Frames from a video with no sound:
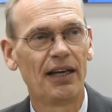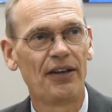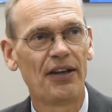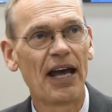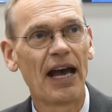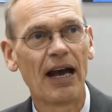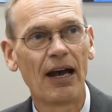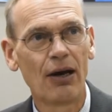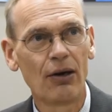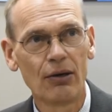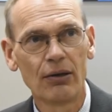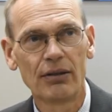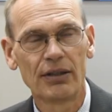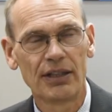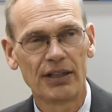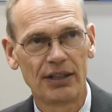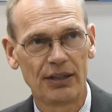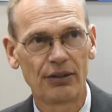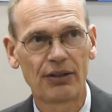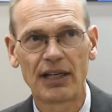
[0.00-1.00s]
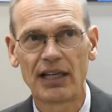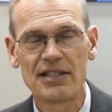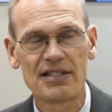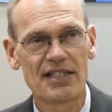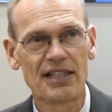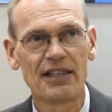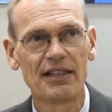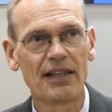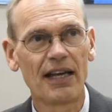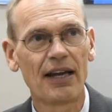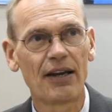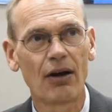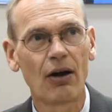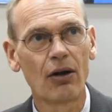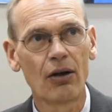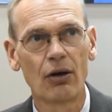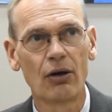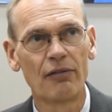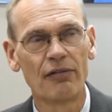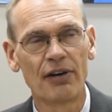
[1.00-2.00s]
Now you can see that
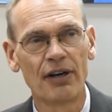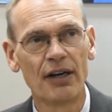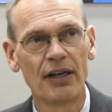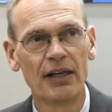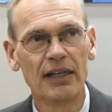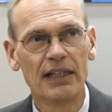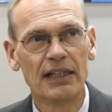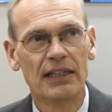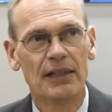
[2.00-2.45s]
all over,